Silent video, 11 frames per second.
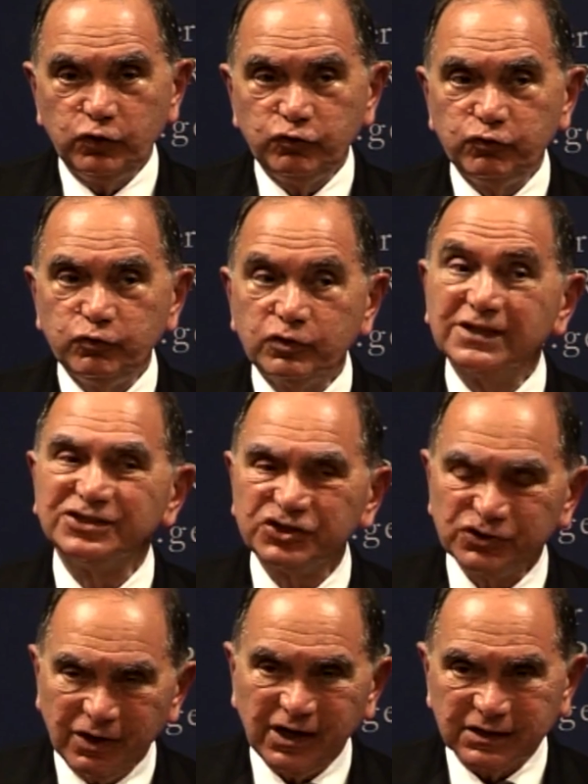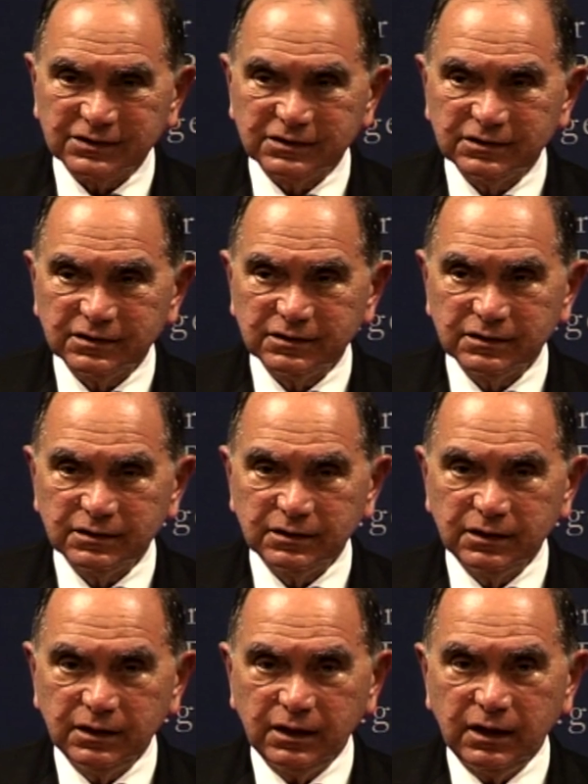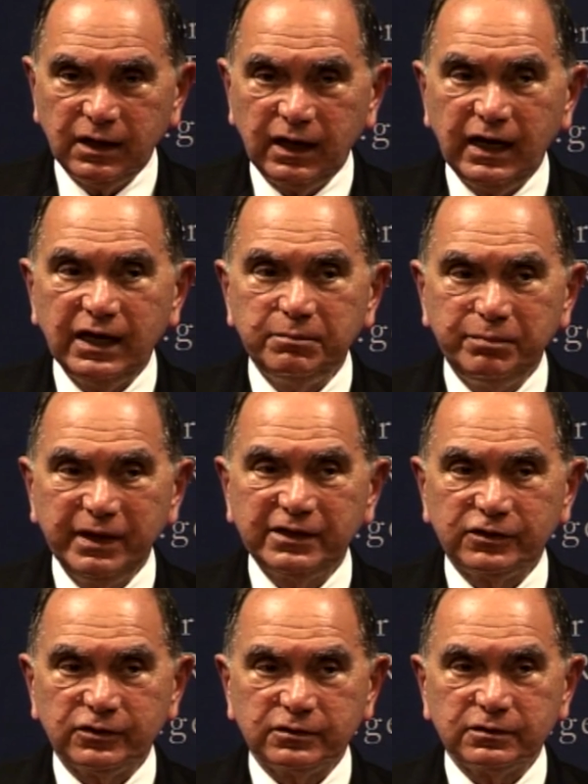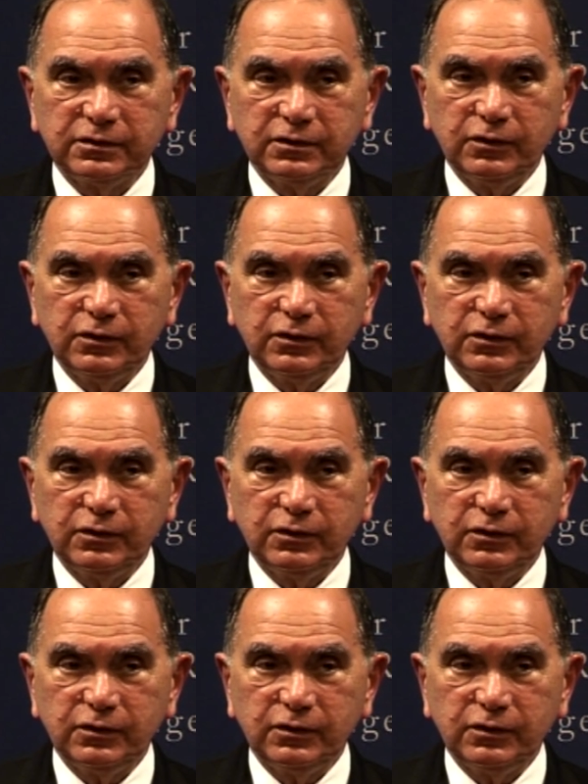to construct a better